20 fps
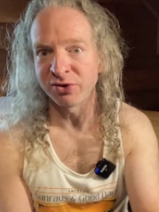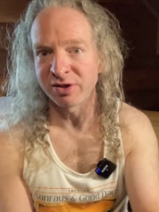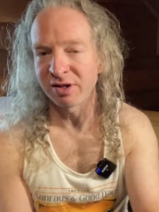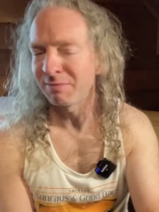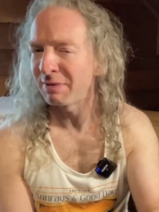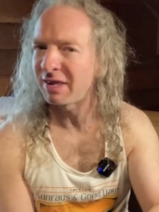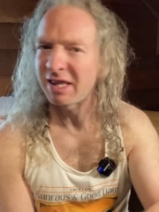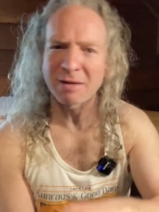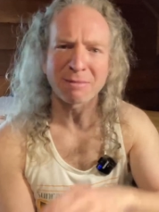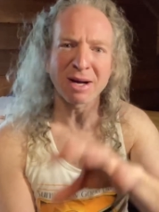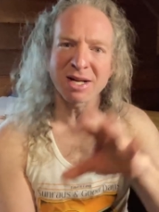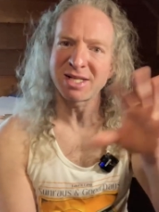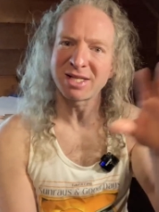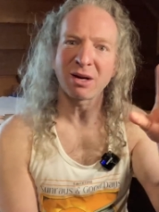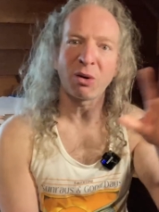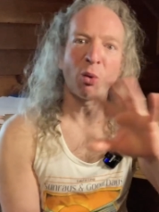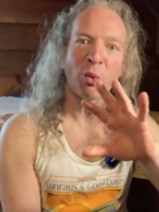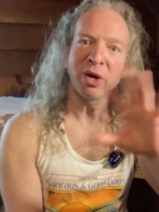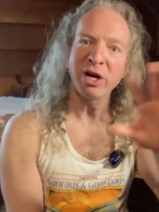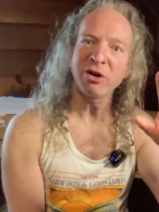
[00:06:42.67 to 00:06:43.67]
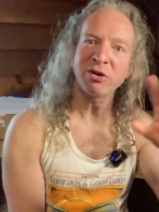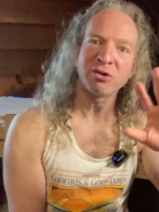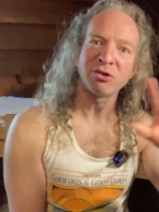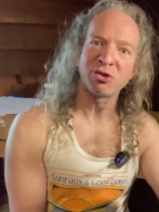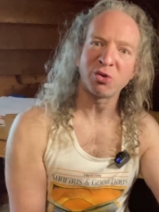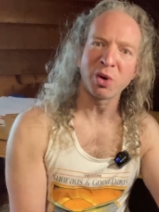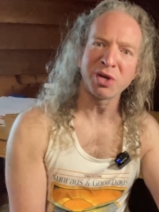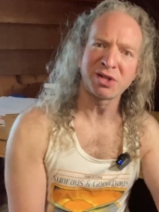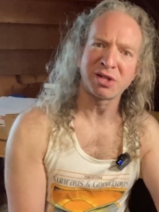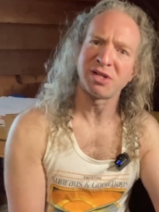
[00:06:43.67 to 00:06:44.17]
That might sound weird and
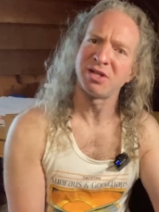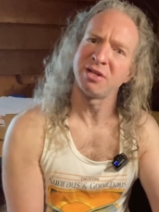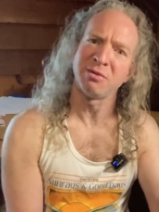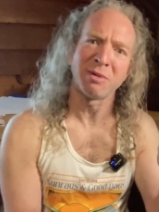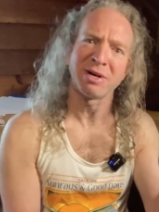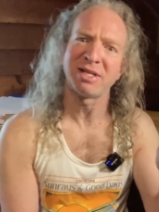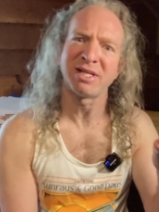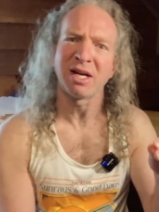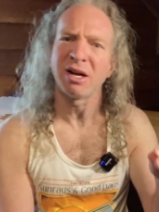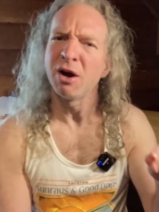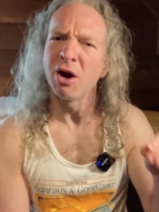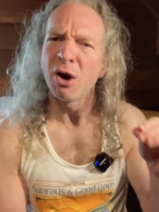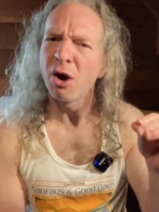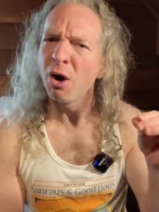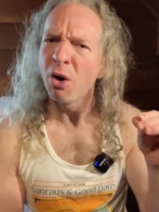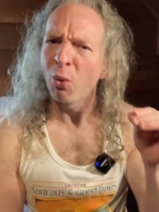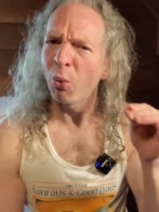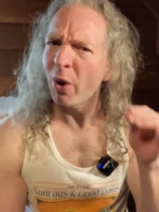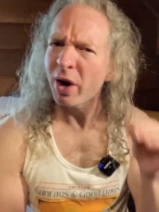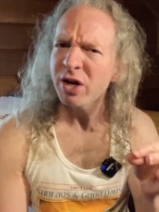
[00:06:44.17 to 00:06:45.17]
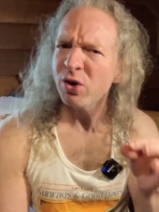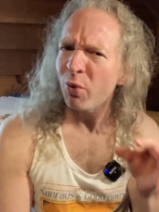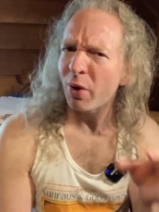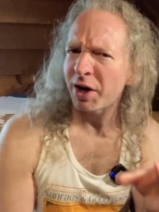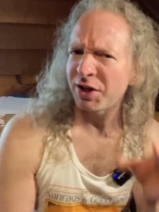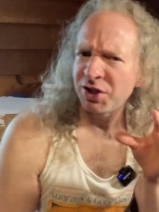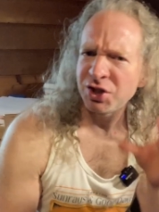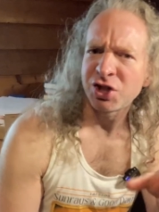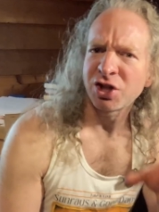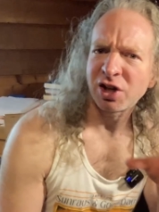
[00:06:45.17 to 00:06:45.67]
twisted, so you might say, why do you want to
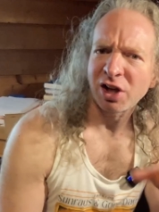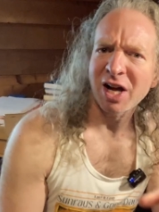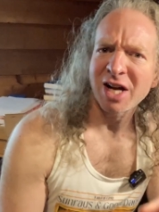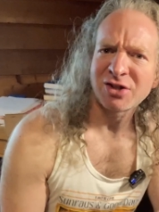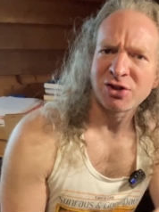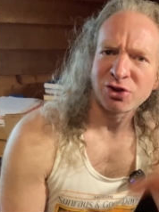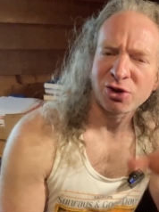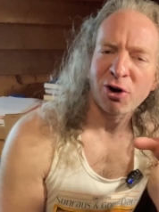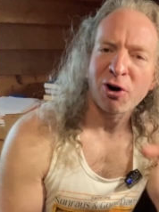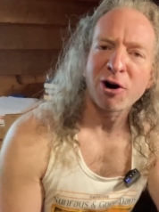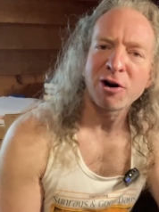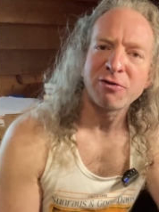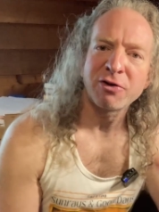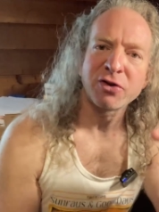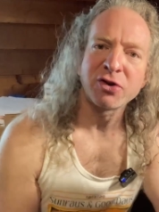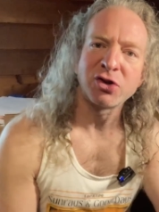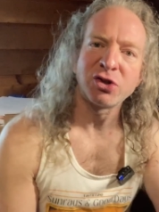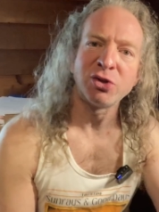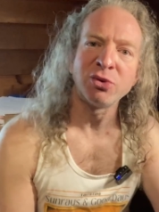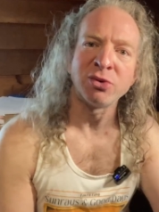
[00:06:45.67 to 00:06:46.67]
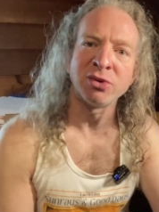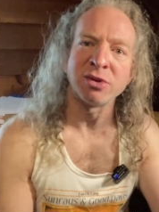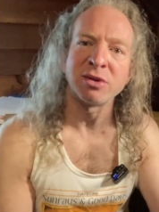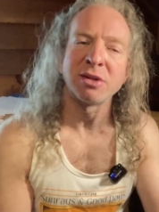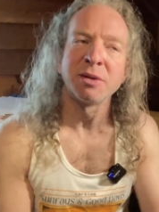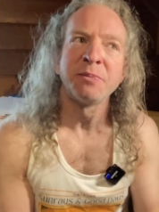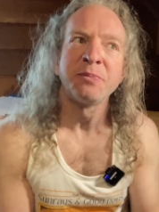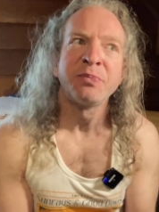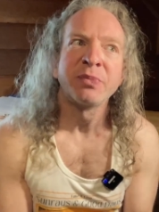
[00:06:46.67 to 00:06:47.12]
teach a class that's hard for the students?